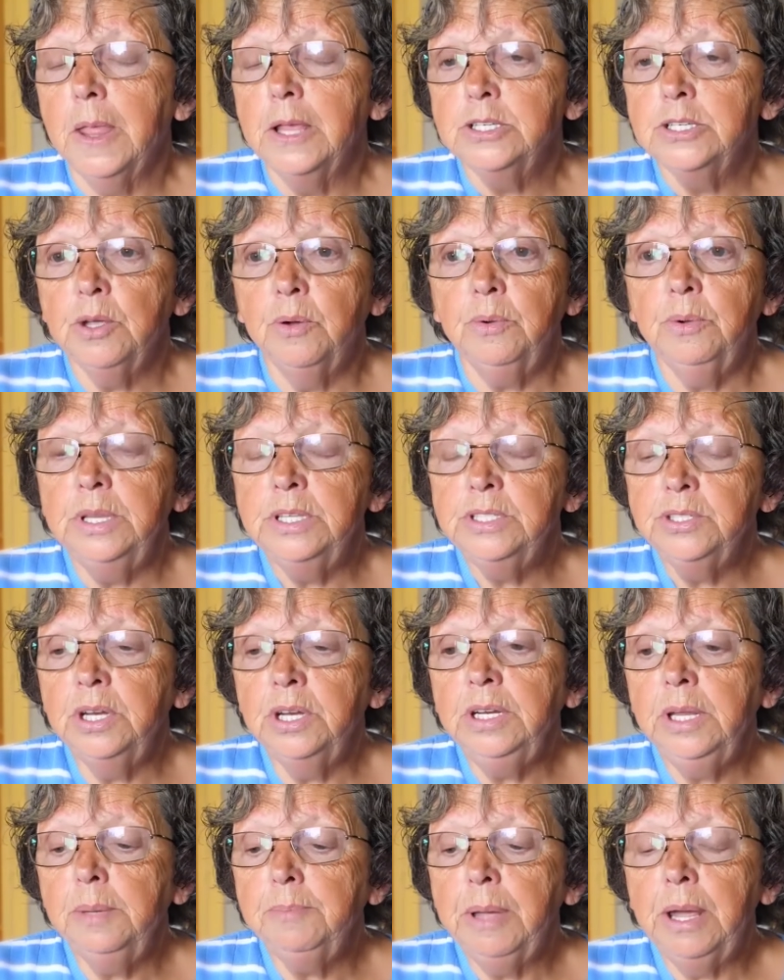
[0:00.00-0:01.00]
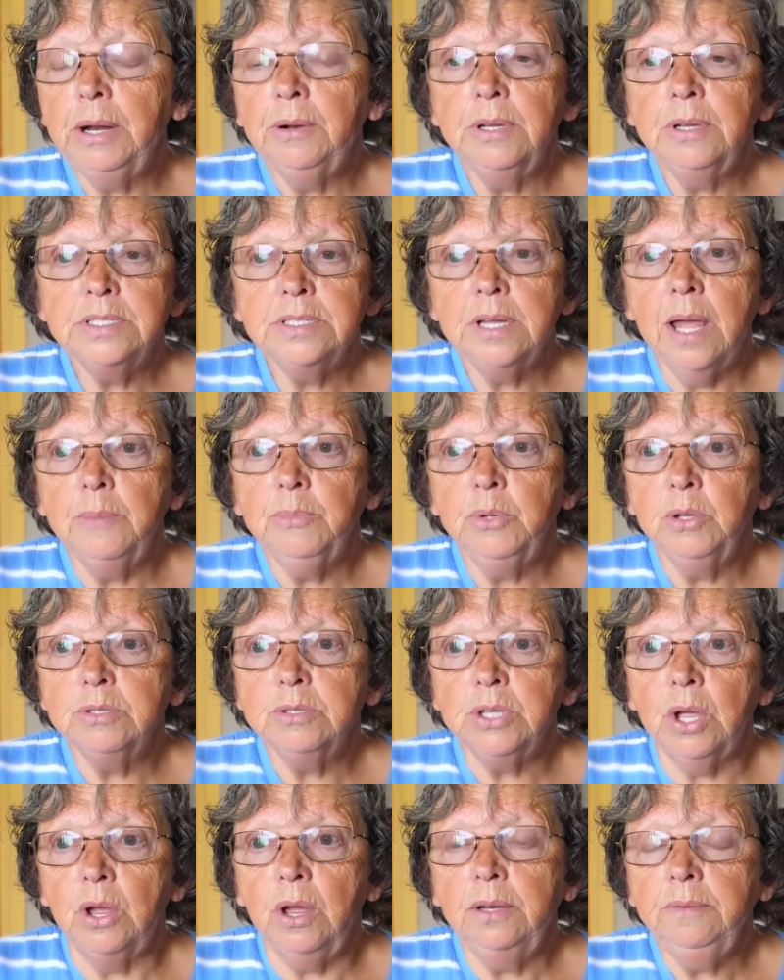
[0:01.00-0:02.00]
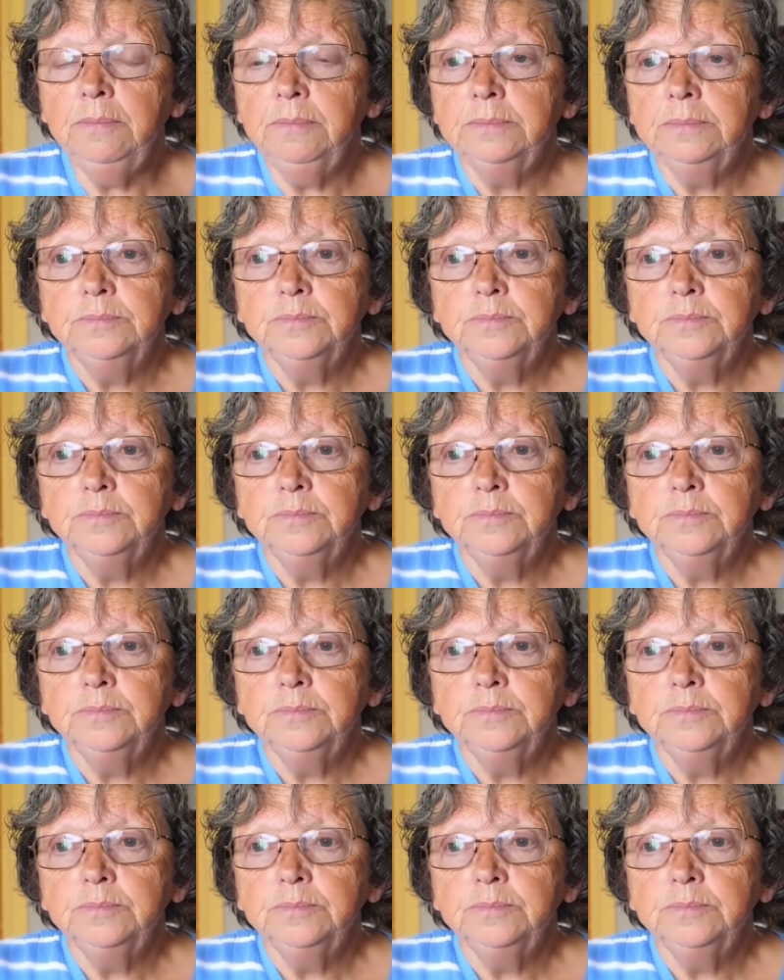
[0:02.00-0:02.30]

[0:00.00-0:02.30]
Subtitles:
So it's going to get better as time goes on.